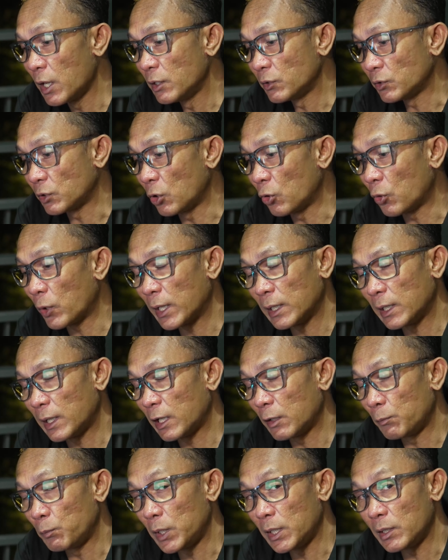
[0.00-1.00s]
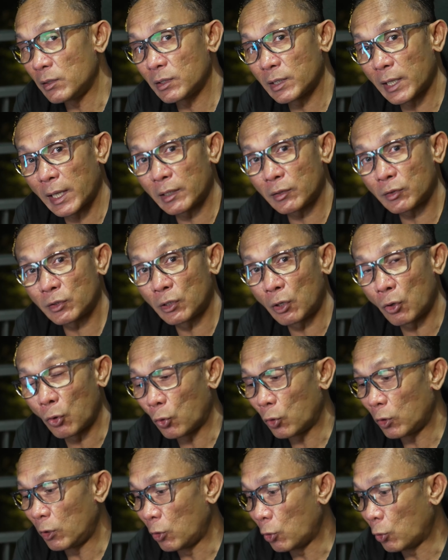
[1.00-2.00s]
Slow LL means that
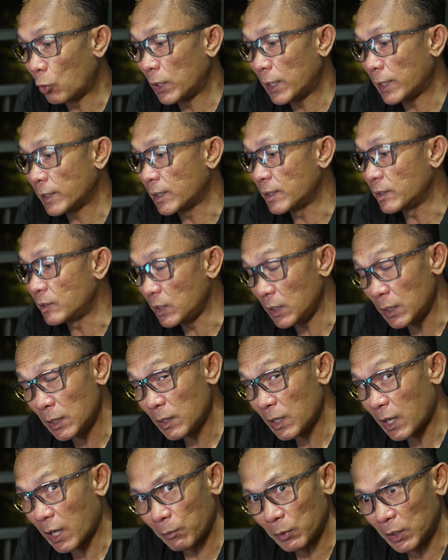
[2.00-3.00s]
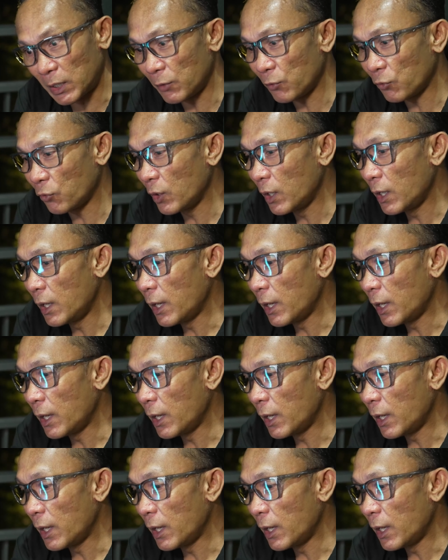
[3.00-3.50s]
slow low latency, I believe.